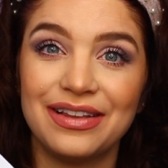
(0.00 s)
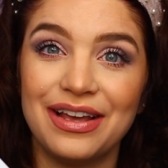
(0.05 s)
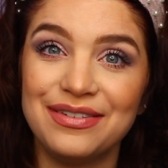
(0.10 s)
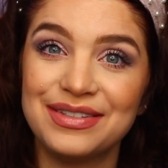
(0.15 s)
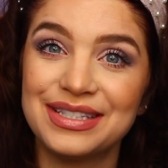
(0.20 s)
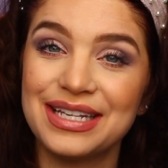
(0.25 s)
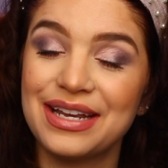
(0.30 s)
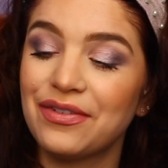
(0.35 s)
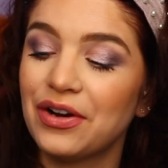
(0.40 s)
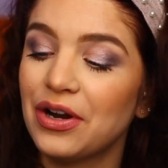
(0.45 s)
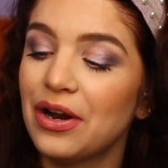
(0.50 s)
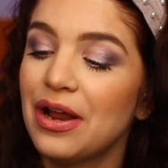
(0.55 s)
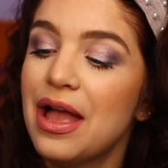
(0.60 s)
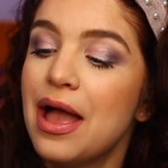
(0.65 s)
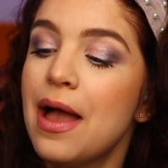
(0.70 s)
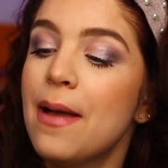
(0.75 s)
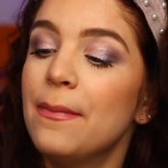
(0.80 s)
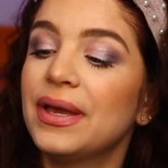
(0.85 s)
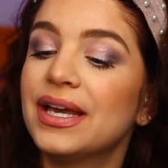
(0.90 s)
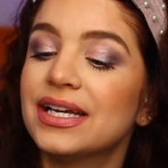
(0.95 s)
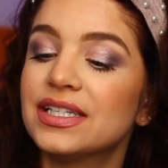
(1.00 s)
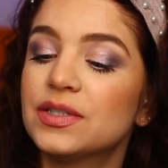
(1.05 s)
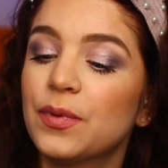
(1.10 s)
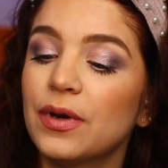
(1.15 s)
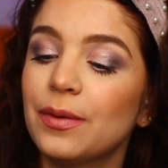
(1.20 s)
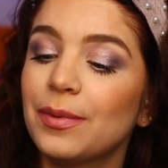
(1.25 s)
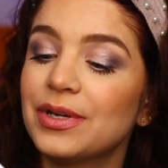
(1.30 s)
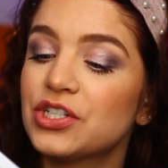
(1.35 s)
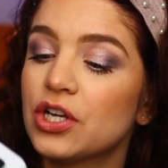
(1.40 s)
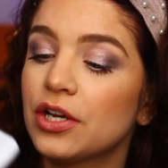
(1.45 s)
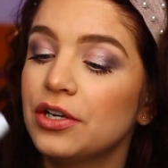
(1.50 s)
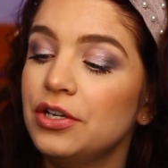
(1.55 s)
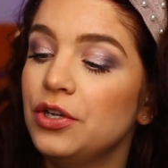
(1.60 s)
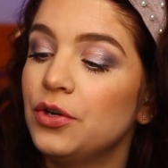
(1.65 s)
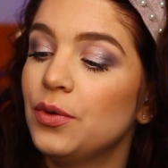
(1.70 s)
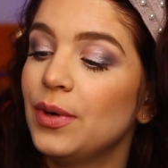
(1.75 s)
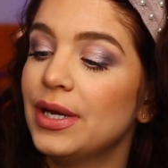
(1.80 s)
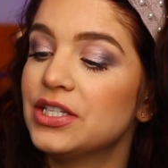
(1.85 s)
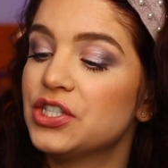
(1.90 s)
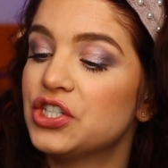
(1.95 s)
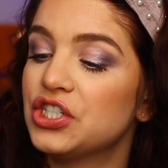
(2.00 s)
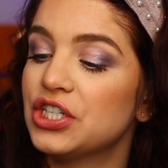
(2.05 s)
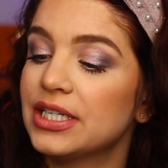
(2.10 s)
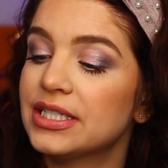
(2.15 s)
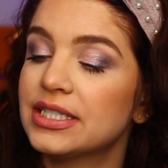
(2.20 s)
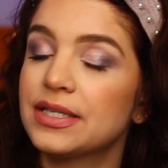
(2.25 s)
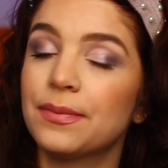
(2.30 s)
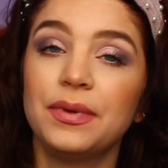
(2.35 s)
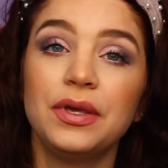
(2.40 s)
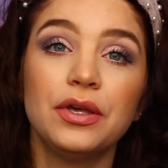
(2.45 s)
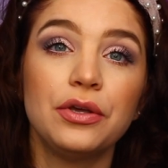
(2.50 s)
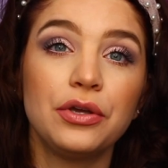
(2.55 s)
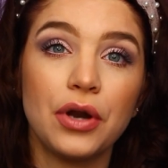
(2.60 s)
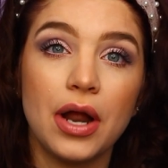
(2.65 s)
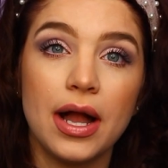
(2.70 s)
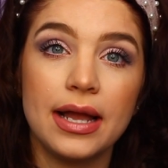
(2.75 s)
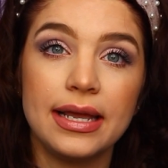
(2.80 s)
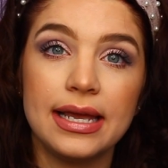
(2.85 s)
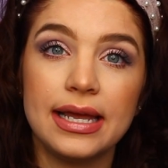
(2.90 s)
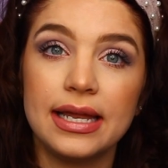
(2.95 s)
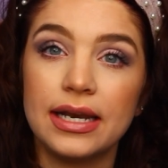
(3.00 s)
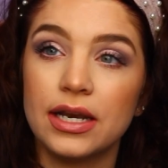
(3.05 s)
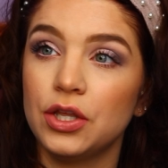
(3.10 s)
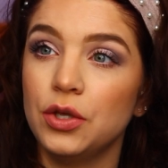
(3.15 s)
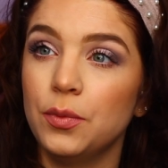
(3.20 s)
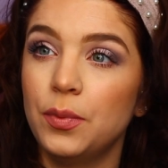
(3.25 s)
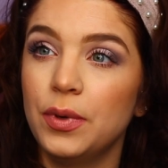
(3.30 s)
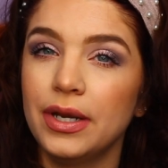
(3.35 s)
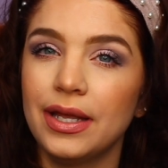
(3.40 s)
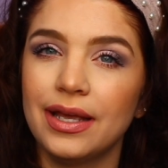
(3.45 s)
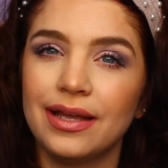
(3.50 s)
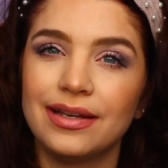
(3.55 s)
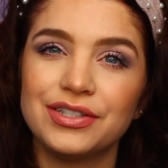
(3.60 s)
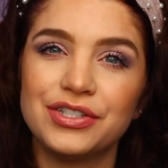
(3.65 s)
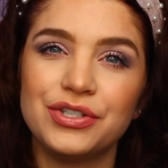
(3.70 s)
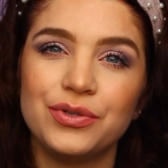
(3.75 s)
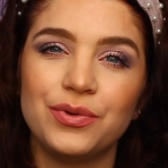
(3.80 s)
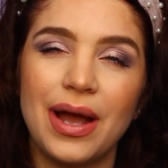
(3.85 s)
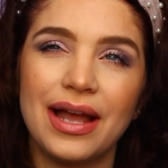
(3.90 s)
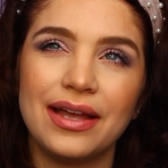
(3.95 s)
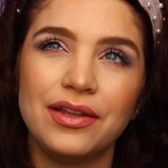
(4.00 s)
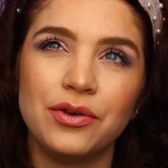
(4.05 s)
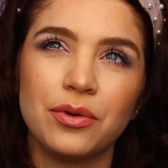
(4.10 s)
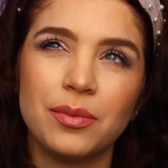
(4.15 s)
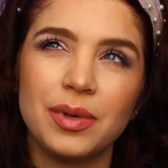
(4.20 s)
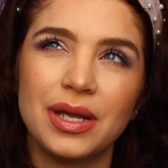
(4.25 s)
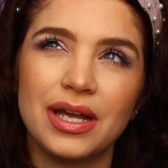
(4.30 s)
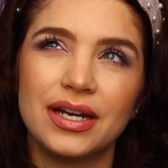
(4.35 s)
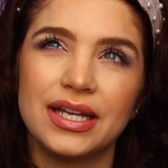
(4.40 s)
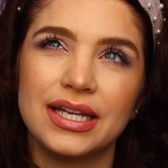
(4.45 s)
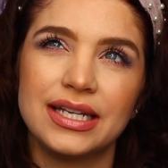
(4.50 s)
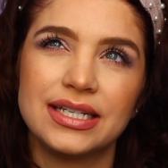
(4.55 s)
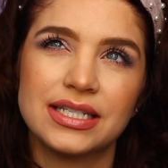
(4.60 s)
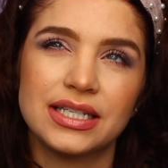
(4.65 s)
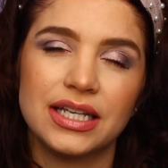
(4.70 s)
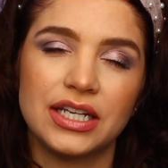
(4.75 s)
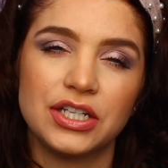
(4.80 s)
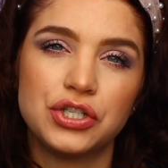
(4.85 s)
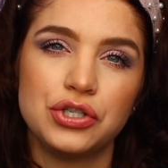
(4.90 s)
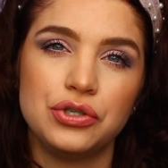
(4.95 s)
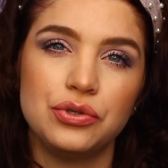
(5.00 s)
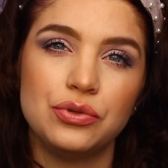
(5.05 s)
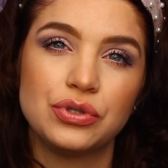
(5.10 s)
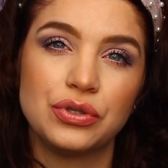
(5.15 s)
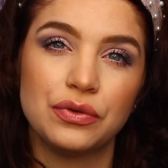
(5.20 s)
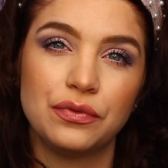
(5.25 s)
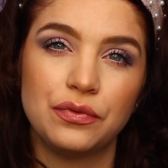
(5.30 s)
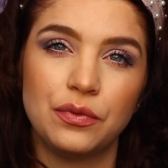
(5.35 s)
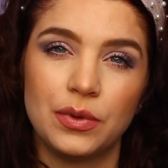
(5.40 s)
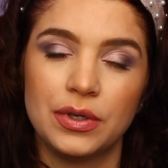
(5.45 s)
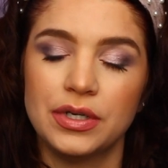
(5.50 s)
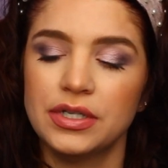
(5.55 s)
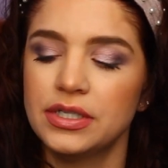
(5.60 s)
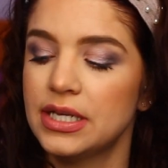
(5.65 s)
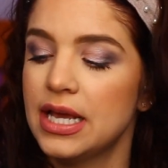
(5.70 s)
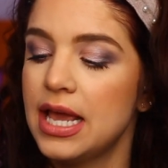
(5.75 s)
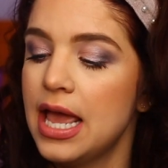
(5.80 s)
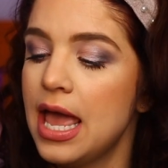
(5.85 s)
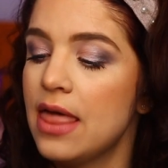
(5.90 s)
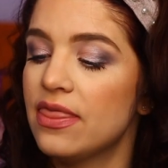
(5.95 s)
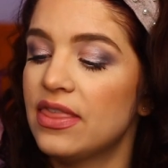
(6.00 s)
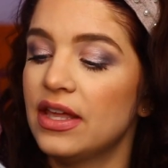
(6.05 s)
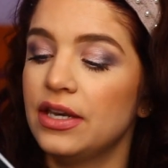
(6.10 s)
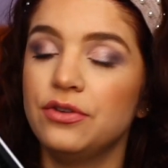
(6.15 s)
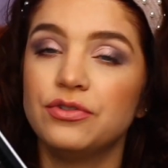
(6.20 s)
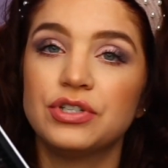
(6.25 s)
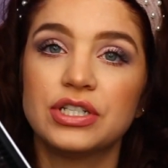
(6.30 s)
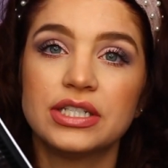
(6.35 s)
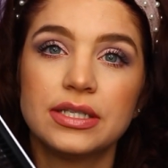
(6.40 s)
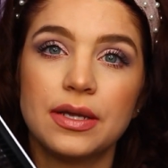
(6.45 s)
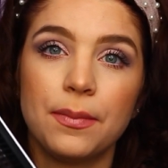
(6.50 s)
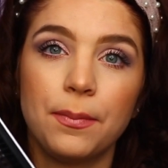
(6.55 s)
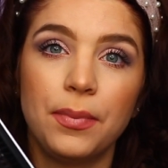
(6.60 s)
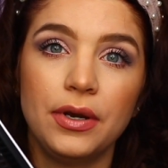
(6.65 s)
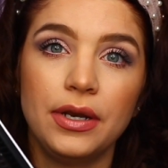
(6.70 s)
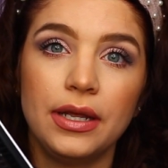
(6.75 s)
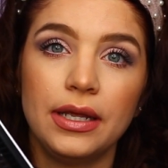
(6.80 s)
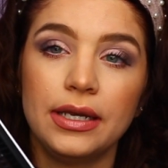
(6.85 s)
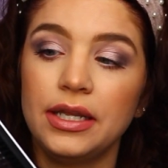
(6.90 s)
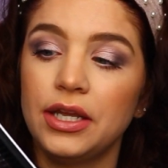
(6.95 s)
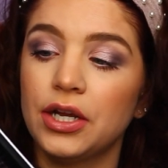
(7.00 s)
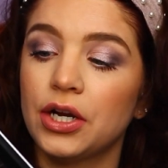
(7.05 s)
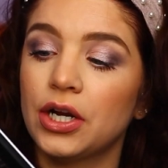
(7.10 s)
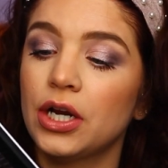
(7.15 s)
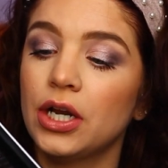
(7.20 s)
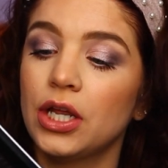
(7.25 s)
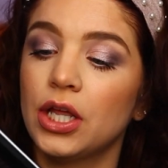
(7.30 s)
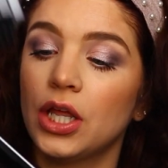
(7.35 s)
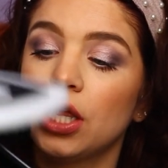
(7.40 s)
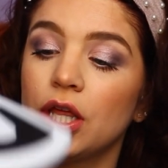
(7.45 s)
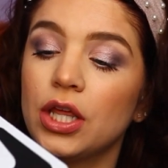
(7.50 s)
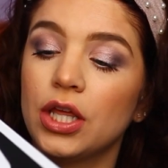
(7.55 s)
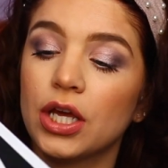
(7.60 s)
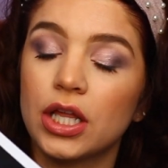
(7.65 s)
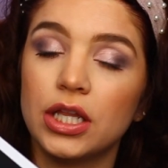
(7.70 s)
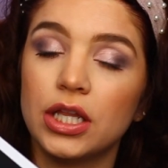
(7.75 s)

lifesaver lifesaver because pretty much all you do is just peel your onion, you put it into, I normally cut it into like twos or fours, then you just put it in here, you